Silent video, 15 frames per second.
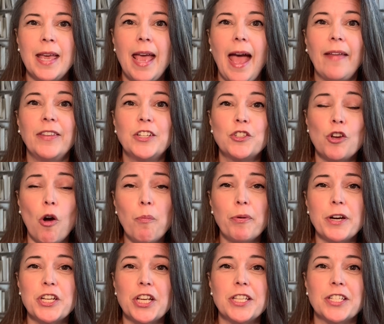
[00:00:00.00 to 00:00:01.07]
And the top
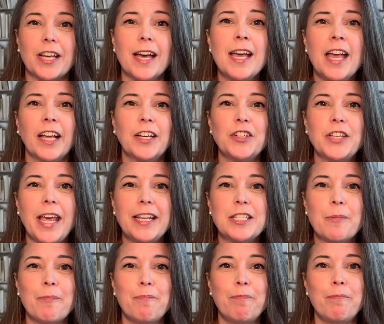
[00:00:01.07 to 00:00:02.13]
register contains
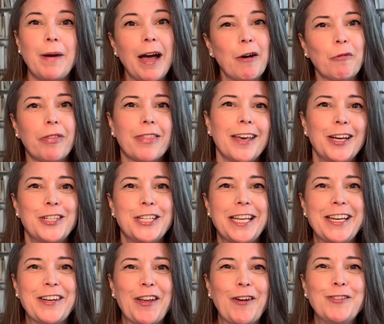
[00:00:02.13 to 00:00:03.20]
about
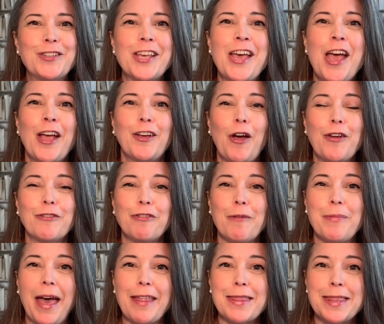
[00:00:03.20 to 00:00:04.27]
13 notes going from
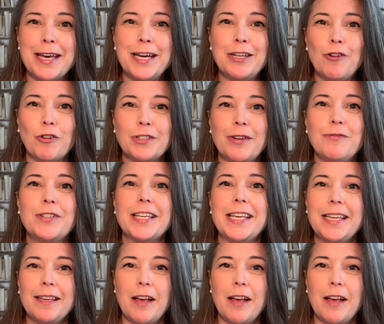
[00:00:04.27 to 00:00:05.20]
that third octave D